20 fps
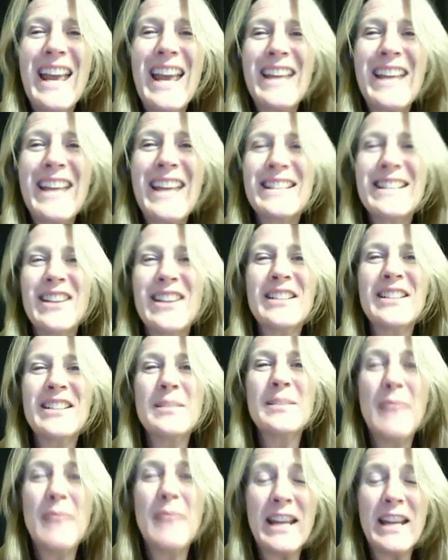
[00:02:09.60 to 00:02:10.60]
is on
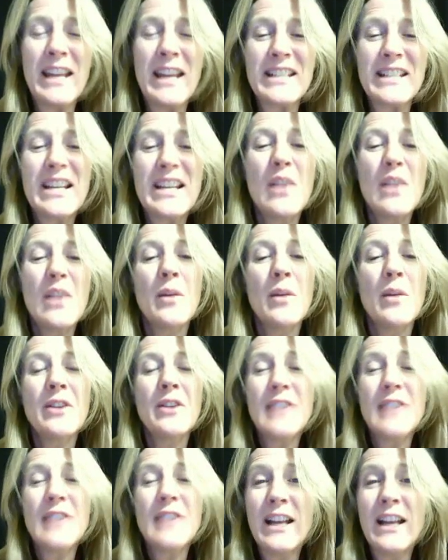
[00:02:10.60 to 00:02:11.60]
debate, where you
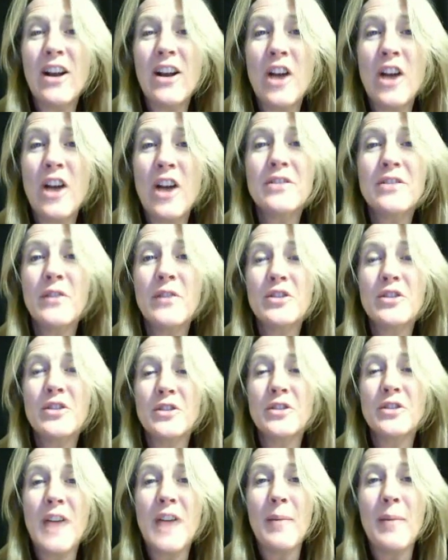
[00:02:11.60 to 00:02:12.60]
take a
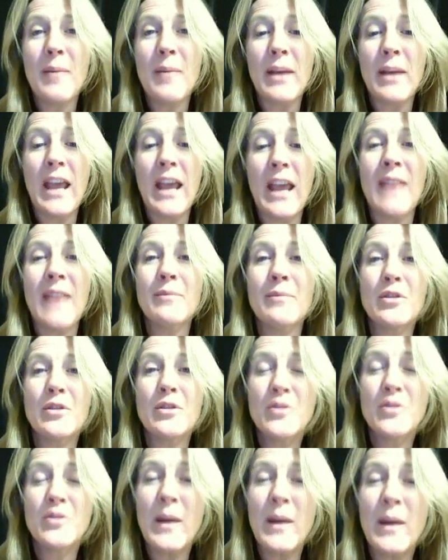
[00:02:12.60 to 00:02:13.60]
controversial topic and
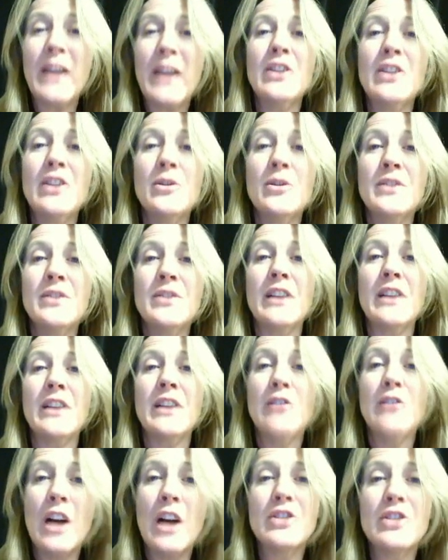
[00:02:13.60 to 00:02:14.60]
persuade using
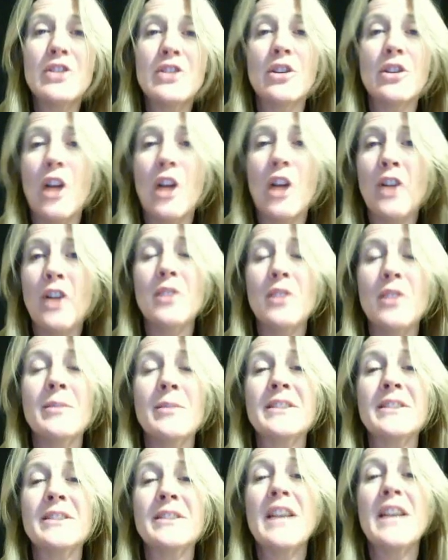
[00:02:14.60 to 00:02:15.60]
logical
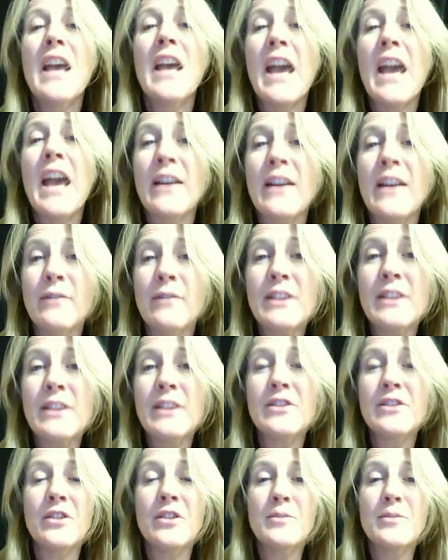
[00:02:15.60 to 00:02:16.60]
arguments and
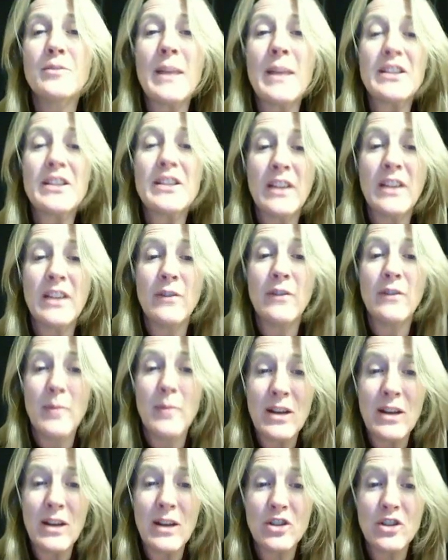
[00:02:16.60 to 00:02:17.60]
research-based
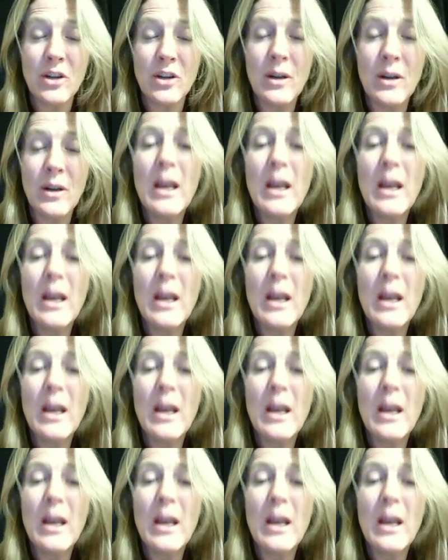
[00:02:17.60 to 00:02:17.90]
information.